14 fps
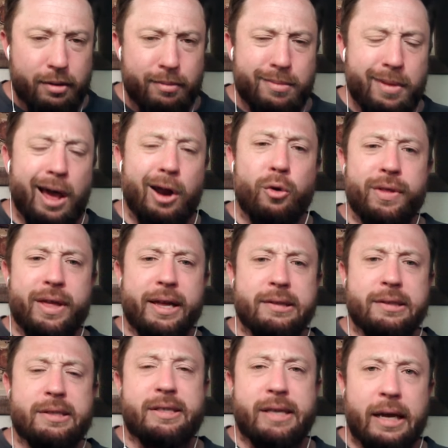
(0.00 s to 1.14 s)
not only
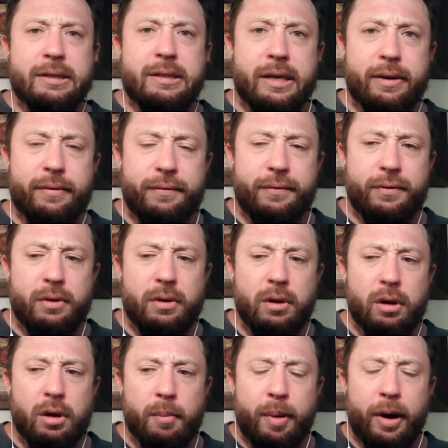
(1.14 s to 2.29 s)
incentive,
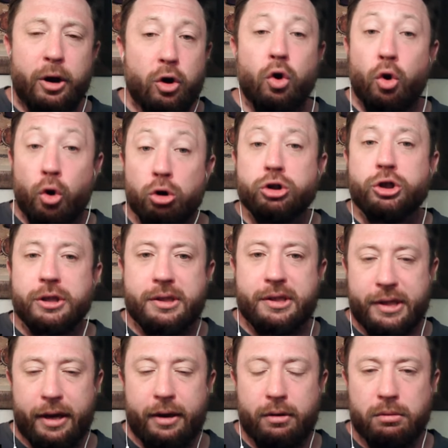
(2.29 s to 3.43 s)
but
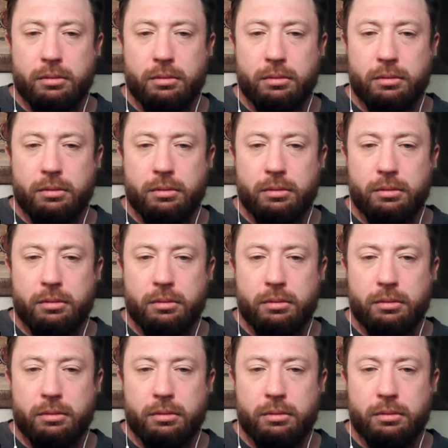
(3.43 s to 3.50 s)
urgency,